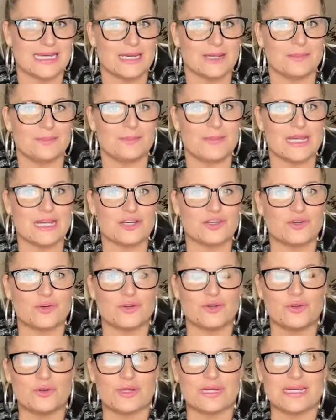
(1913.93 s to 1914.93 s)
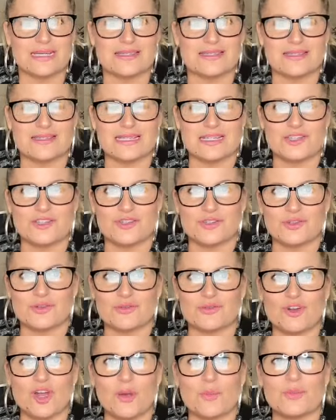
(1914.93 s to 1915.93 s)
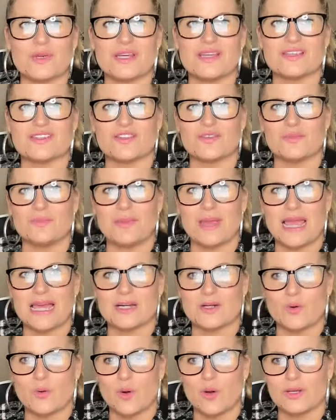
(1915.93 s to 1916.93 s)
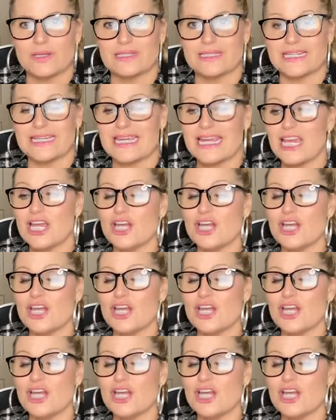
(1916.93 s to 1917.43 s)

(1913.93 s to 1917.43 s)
Make sure your cancellations are not because of bad quality.